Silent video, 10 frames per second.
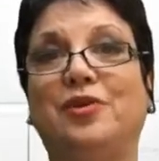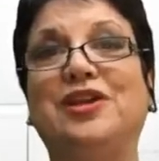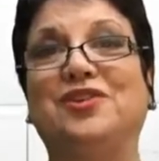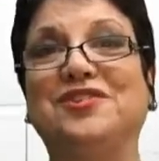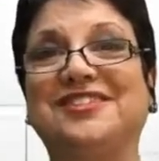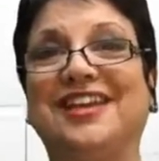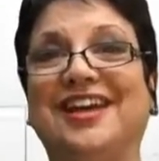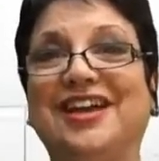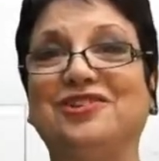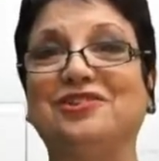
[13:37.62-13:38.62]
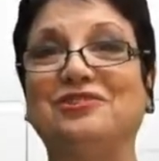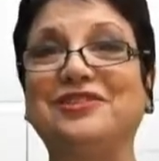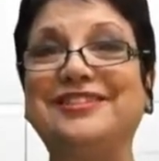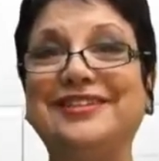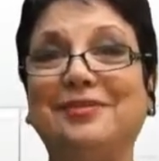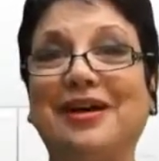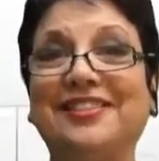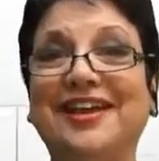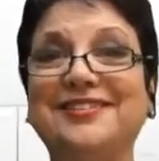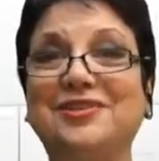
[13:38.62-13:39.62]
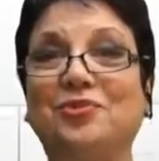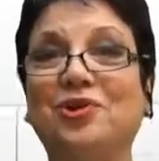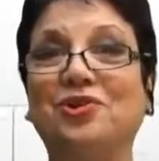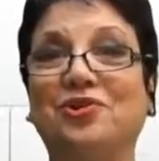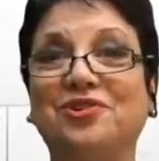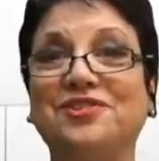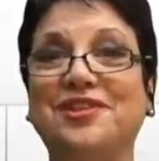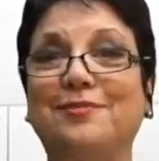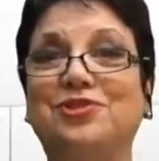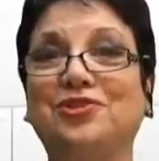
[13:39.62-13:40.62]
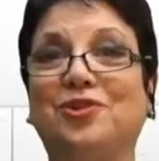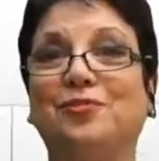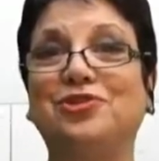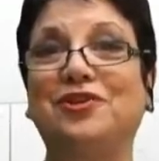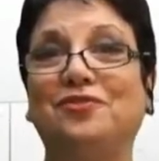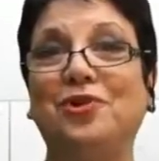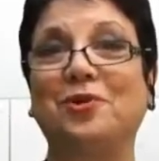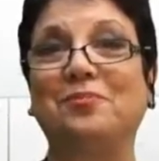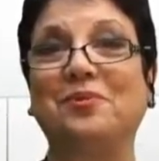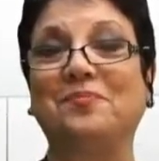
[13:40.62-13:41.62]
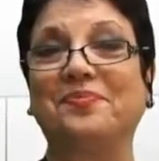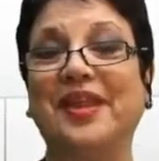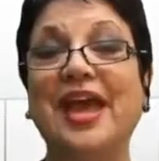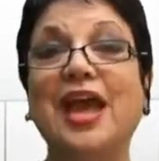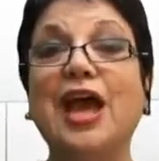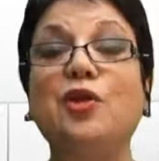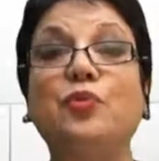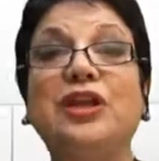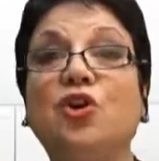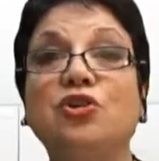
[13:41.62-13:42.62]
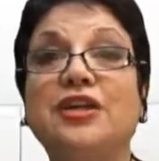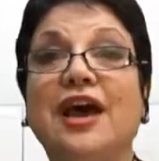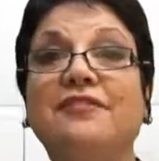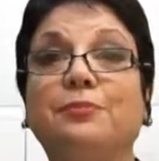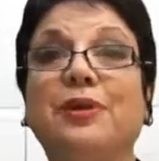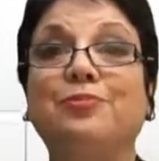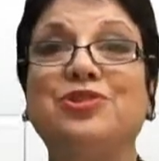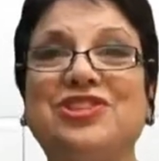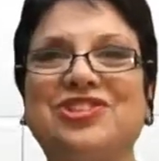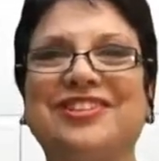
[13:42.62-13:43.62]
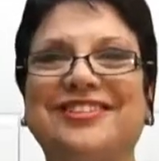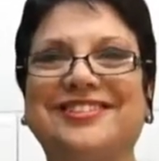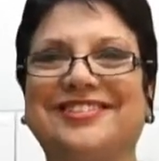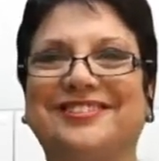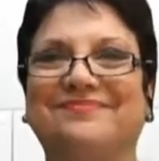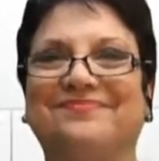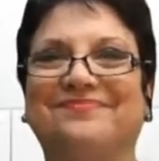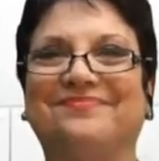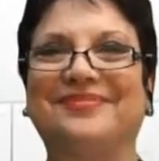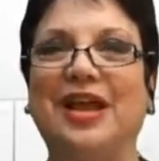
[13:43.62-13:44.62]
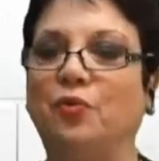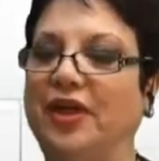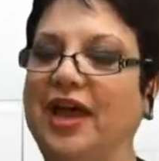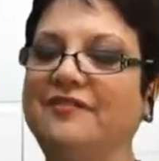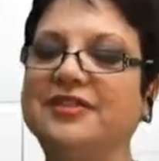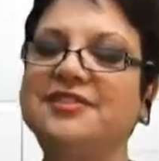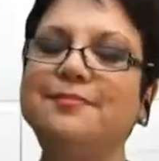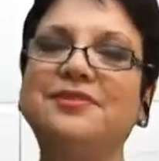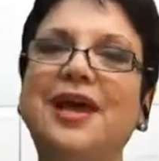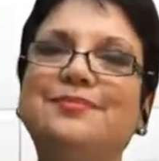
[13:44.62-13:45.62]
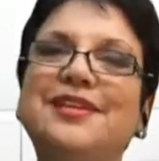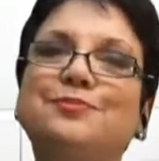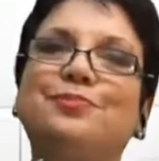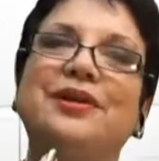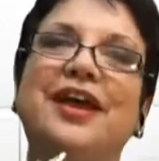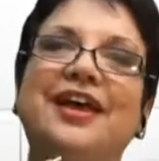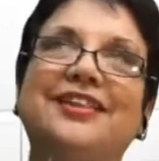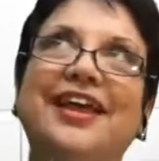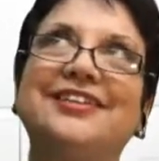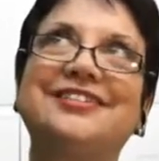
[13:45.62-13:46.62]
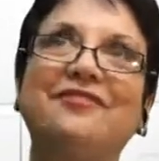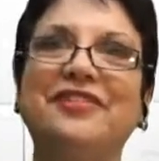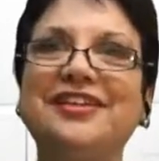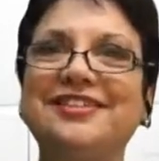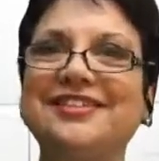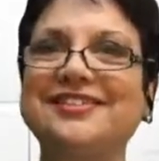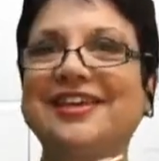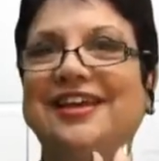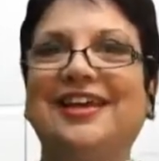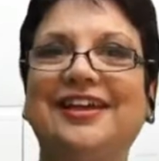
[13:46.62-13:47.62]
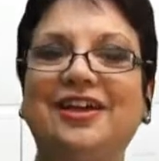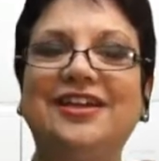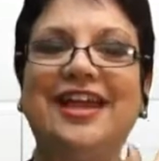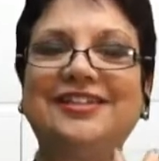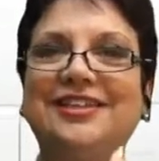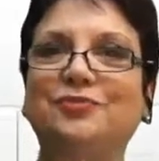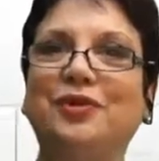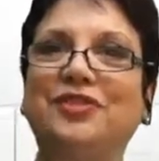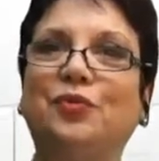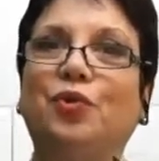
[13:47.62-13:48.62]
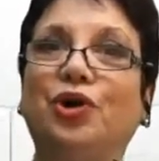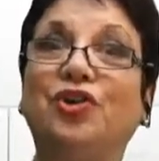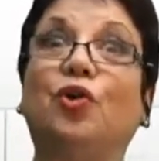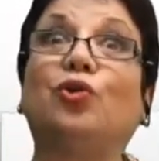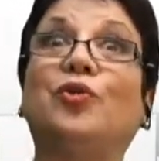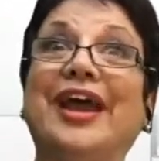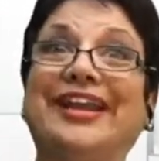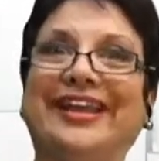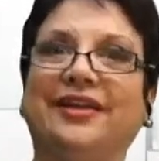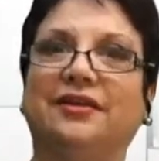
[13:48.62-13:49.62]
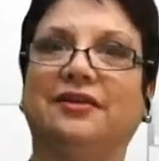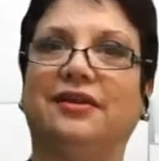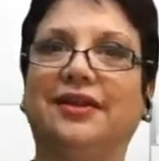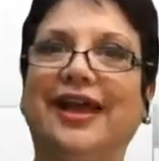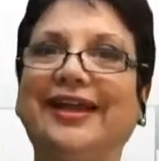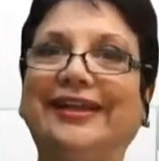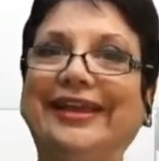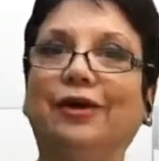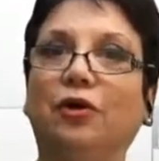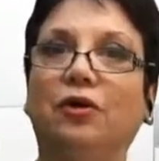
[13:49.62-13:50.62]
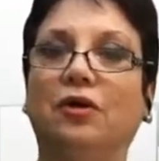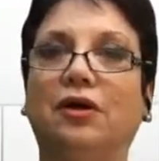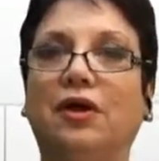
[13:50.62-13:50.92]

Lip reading: We don't say I go to the cinema. That's the word order, subject, object, verb. And we don't have the prepositions. We have it sometimes as like suffixes connected with the word already, like legal.